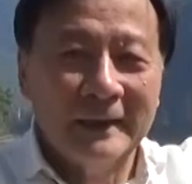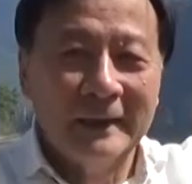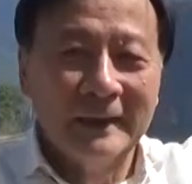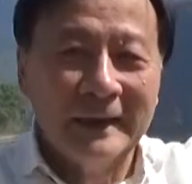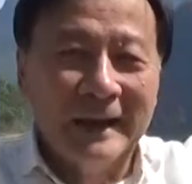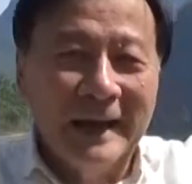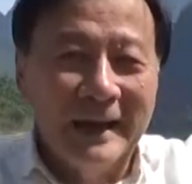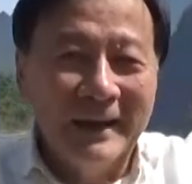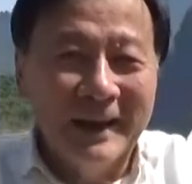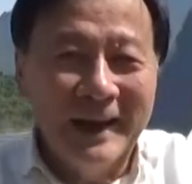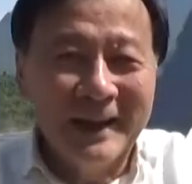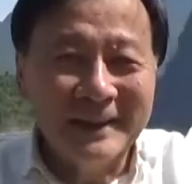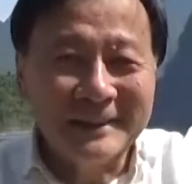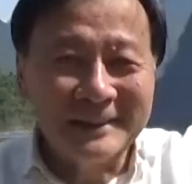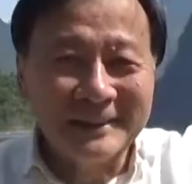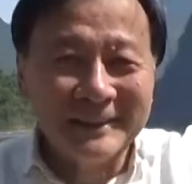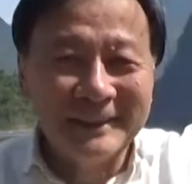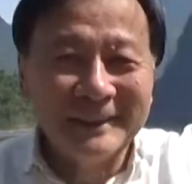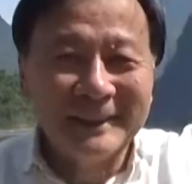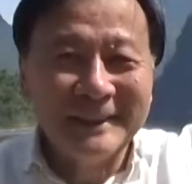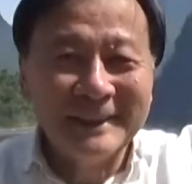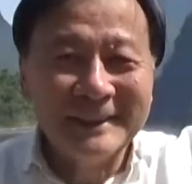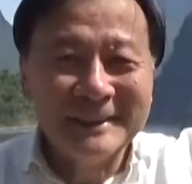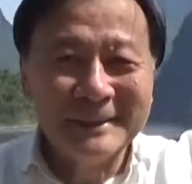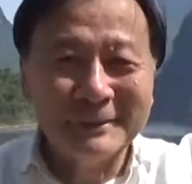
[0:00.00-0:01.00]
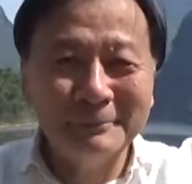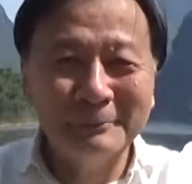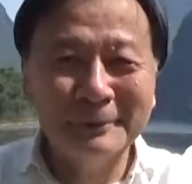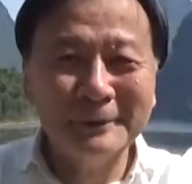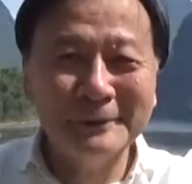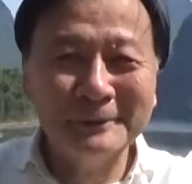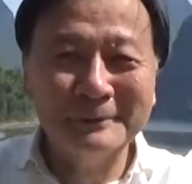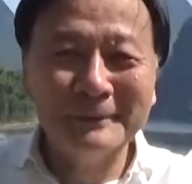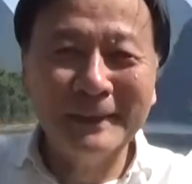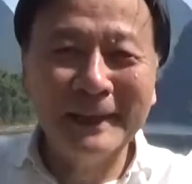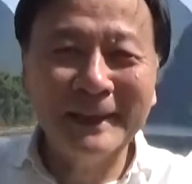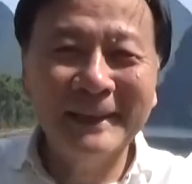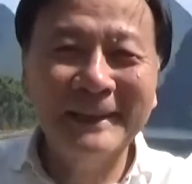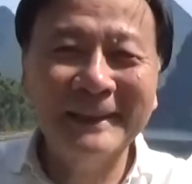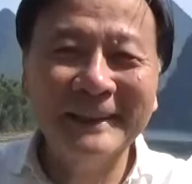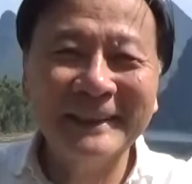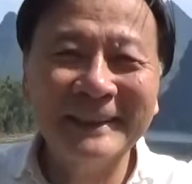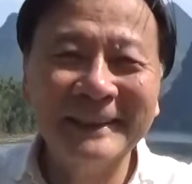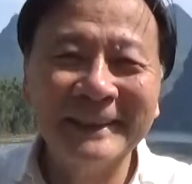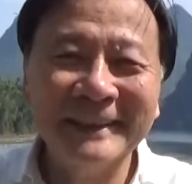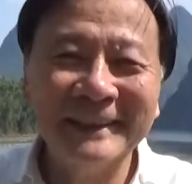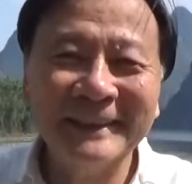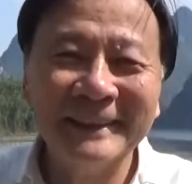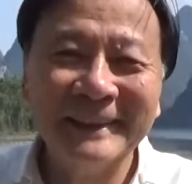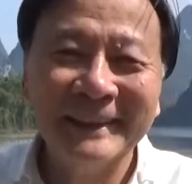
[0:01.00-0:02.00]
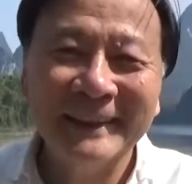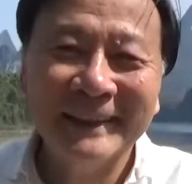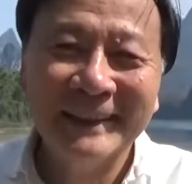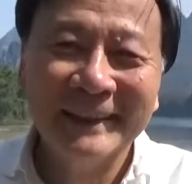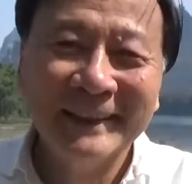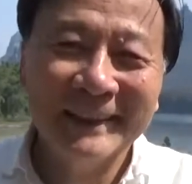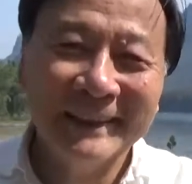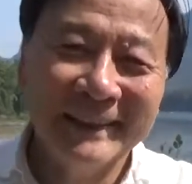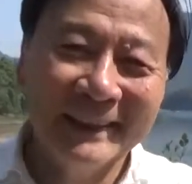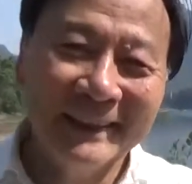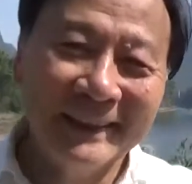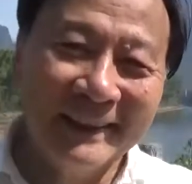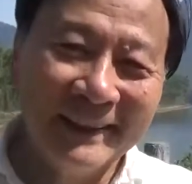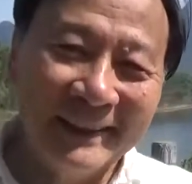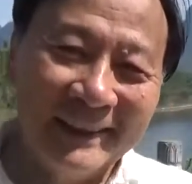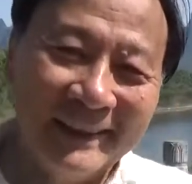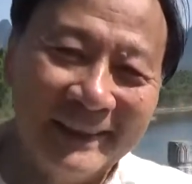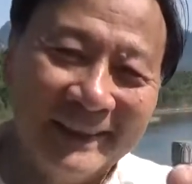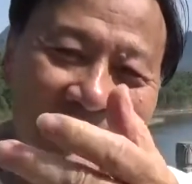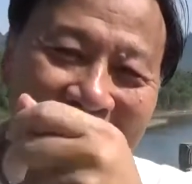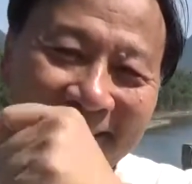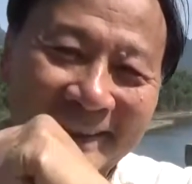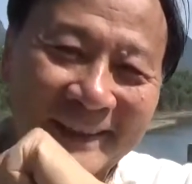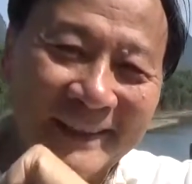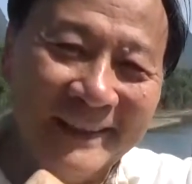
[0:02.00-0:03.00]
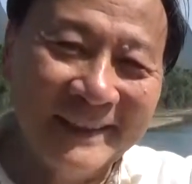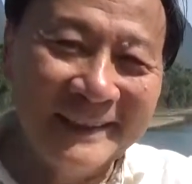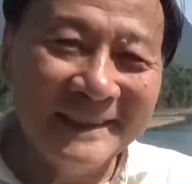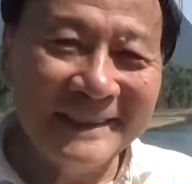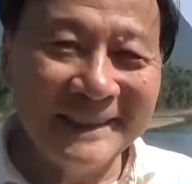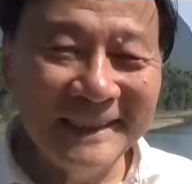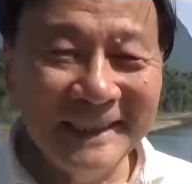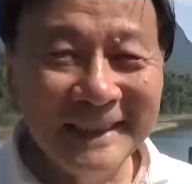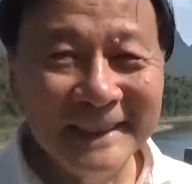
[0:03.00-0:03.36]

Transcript: Now actually this movement is